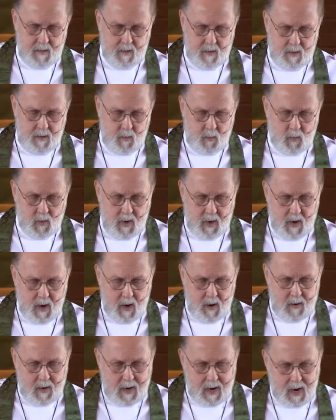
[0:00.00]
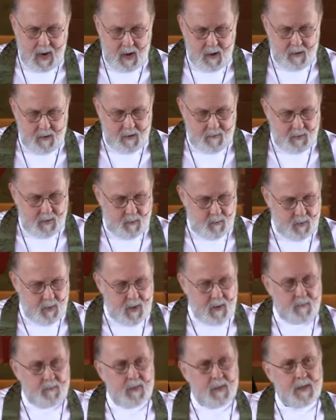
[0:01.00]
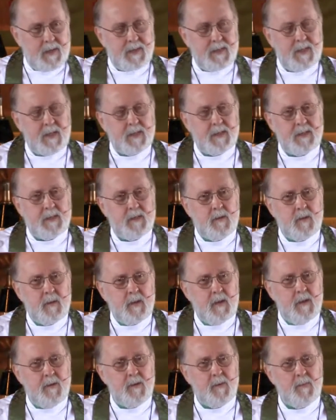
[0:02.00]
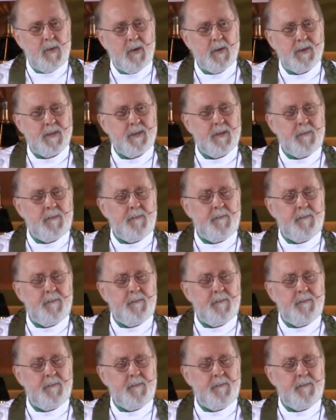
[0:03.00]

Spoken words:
And where and how have you brought blessings to another person